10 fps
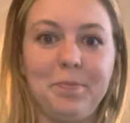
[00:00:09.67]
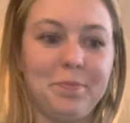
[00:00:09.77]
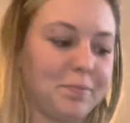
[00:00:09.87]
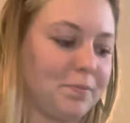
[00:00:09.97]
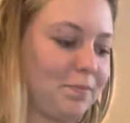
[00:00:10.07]

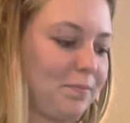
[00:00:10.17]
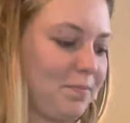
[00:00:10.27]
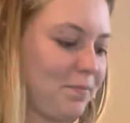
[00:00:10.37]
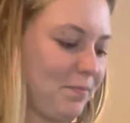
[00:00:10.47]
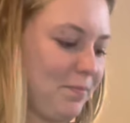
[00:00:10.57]

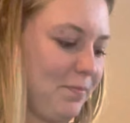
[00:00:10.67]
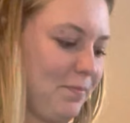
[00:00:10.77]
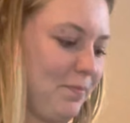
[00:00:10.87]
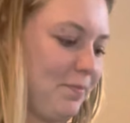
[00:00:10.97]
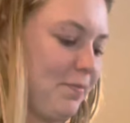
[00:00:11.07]

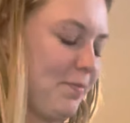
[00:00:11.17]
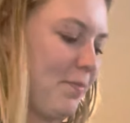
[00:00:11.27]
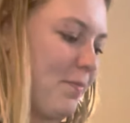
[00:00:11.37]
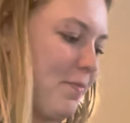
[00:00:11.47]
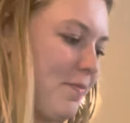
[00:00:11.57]

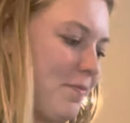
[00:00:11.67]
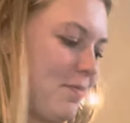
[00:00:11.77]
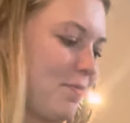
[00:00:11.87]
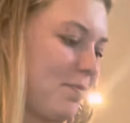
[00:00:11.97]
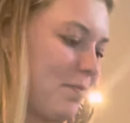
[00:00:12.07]

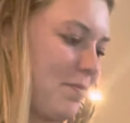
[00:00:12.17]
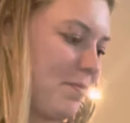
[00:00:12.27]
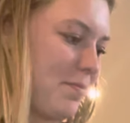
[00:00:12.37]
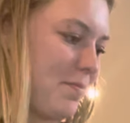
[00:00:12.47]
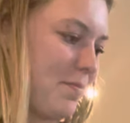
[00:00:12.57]

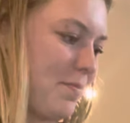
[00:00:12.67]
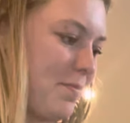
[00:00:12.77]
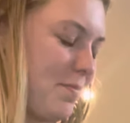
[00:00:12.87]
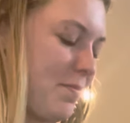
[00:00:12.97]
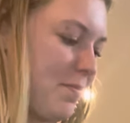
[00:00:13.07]

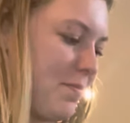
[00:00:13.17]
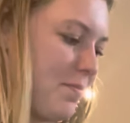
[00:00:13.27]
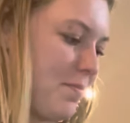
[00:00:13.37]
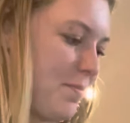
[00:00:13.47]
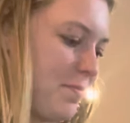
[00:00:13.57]

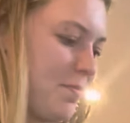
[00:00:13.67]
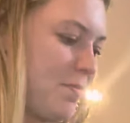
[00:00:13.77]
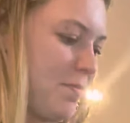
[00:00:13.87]
Nothing is said.